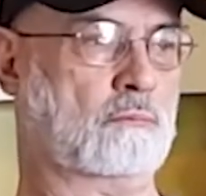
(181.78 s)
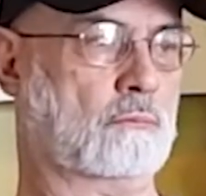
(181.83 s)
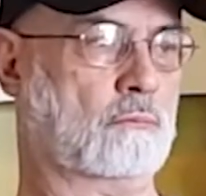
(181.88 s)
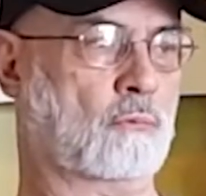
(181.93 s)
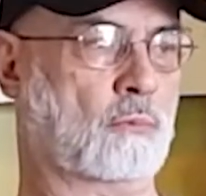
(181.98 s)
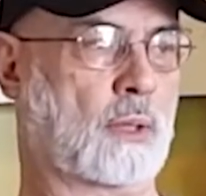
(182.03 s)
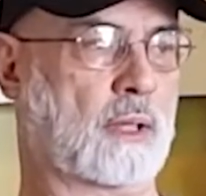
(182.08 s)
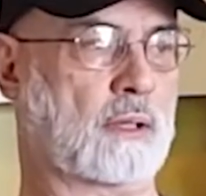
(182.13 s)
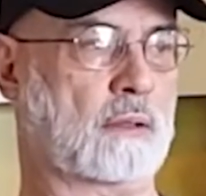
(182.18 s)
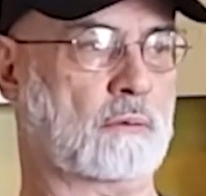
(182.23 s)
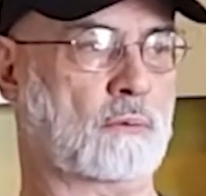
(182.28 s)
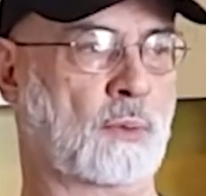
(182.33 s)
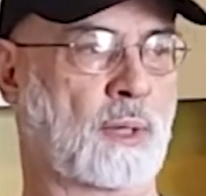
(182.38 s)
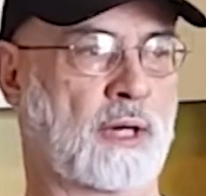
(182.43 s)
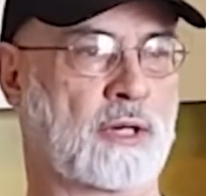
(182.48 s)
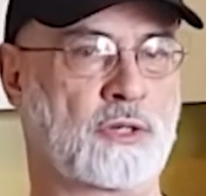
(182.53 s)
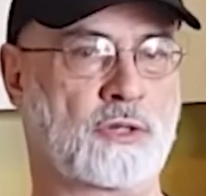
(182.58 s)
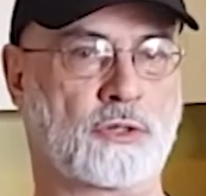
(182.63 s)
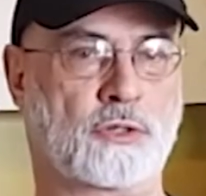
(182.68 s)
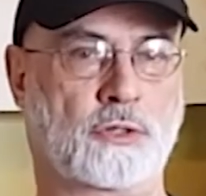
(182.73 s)
what
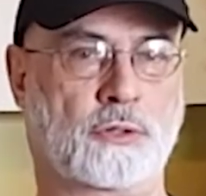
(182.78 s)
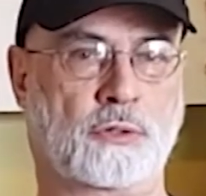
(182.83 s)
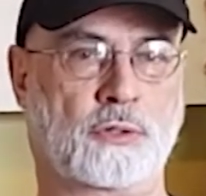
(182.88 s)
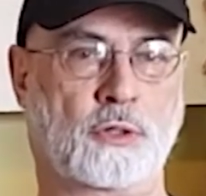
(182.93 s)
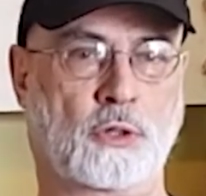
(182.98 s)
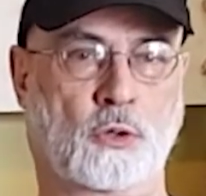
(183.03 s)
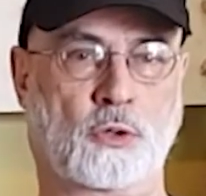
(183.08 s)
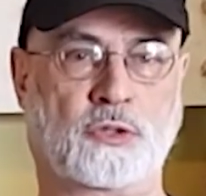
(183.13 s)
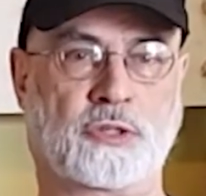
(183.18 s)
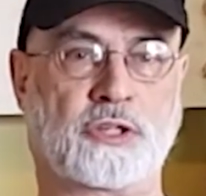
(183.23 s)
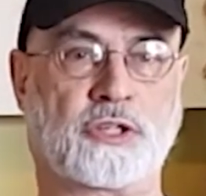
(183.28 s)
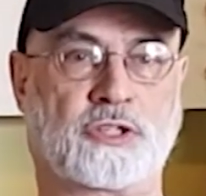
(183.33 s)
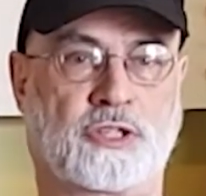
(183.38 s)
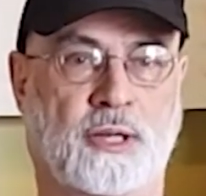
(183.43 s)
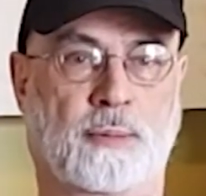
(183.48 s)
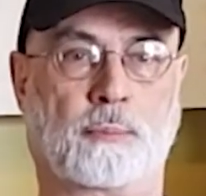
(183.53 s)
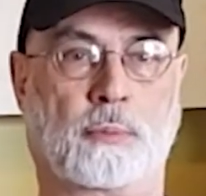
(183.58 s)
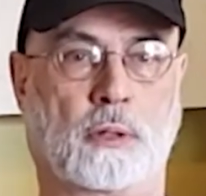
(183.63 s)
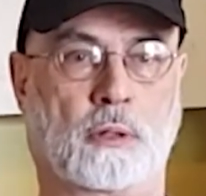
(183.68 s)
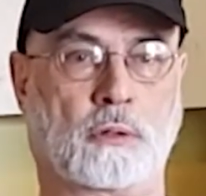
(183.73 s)
religions use as
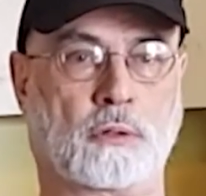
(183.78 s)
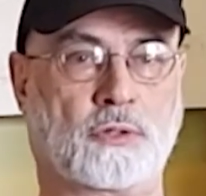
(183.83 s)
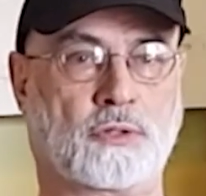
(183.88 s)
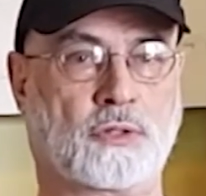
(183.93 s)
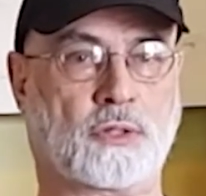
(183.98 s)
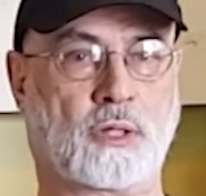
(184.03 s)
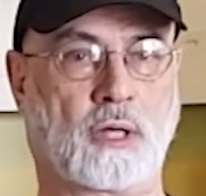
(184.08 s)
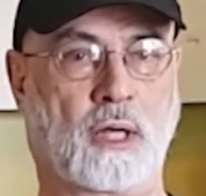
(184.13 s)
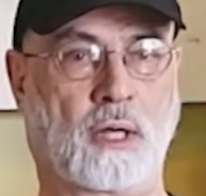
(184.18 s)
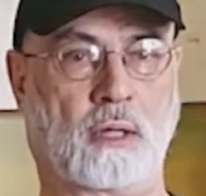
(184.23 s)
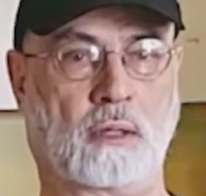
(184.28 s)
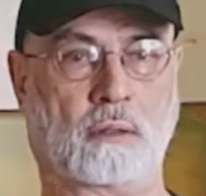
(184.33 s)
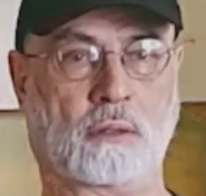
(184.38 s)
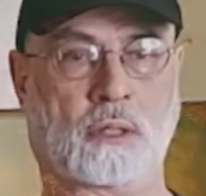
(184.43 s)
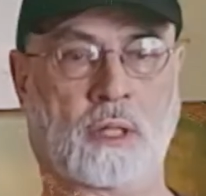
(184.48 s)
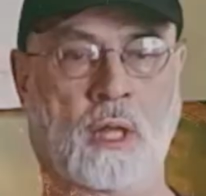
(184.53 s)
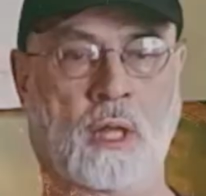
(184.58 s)
symbols. And